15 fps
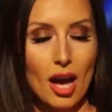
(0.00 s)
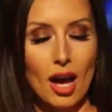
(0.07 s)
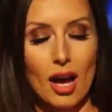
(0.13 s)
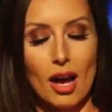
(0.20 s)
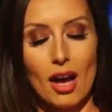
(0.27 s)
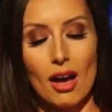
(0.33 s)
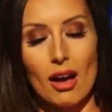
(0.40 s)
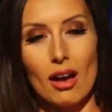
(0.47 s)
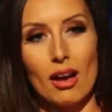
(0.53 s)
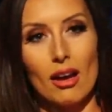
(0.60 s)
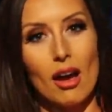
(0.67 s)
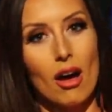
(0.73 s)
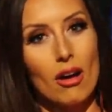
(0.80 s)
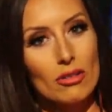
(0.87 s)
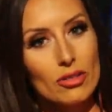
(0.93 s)
Uh,
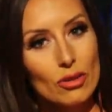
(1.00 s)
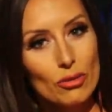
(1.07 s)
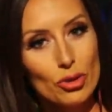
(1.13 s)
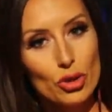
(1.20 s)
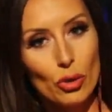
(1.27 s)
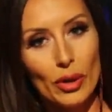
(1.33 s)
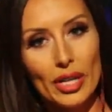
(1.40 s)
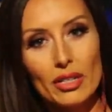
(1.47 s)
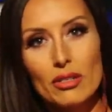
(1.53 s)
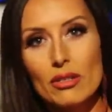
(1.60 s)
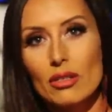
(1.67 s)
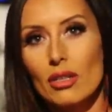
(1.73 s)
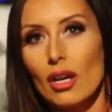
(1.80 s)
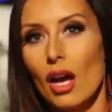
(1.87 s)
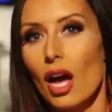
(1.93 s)
also joined,
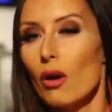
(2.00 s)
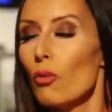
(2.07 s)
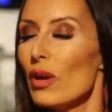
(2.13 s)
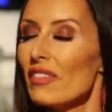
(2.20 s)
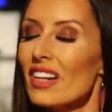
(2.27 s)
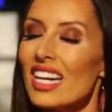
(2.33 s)
we've